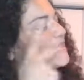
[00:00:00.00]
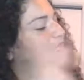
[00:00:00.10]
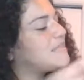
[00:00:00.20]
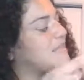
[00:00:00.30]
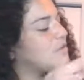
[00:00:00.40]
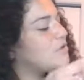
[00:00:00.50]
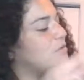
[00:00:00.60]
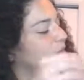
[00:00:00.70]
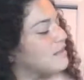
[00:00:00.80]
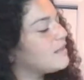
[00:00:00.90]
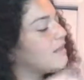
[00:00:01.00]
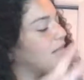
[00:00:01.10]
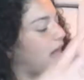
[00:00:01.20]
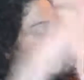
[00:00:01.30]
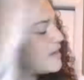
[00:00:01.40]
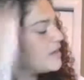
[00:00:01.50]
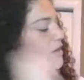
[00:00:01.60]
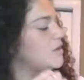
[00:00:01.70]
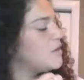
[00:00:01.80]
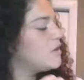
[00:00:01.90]
I see you in the
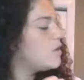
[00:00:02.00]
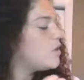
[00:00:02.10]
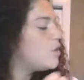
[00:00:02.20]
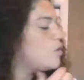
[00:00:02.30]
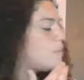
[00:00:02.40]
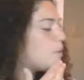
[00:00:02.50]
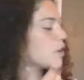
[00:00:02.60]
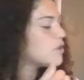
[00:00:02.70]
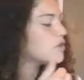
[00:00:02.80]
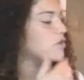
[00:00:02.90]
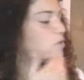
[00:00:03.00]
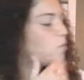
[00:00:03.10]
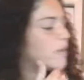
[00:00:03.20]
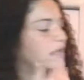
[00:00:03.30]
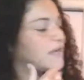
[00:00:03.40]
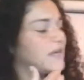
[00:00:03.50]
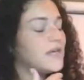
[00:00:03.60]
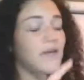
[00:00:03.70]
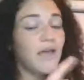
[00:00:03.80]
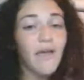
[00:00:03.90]
lion who purrs
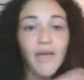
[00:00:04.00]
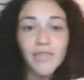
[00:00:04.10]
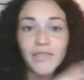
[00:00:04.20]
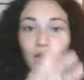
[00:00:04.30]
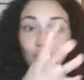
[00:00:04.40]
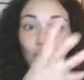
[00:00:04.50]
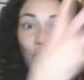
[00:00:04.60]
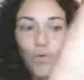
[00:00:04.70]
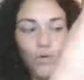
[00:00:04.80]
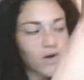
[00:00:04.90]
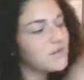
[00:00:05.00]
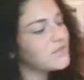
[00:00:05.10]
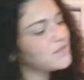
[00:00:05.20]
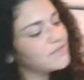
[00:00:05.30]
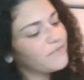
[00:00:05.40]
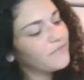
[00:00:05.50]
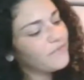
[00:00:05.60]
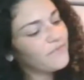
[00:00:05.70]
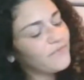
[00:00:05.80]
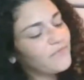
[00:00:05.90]
sweetly and then roars.
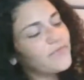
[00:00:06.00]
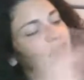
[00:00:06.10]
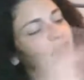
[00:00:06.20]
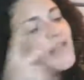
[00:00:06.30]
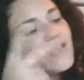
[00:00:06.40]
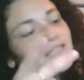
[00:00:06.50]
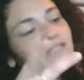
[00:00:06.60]
I